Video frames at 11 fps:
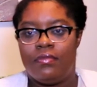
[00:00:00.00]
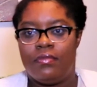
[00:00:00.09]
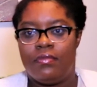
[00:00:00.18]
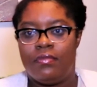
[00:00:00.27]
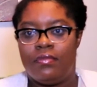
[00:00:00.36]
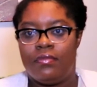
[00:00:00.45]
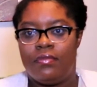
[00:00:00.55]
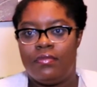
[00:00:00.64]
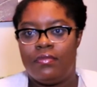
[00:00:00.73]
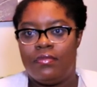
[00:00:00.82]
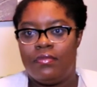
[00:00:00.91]

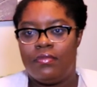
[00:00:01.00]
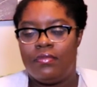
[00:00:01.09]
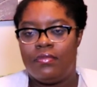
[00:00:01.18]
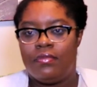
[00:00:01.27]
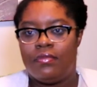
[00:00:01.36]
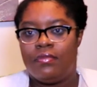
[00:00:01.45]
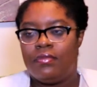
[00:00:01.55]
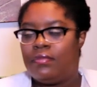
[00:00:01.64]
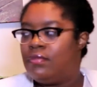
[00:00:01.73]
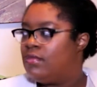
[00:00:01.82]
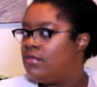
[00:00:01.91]

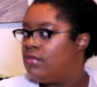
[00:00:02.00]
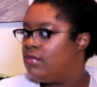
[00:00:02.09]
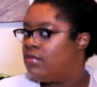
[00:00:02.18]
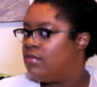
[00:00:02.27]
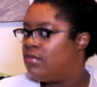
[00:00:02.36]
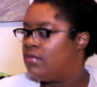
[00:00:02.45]
[no speech]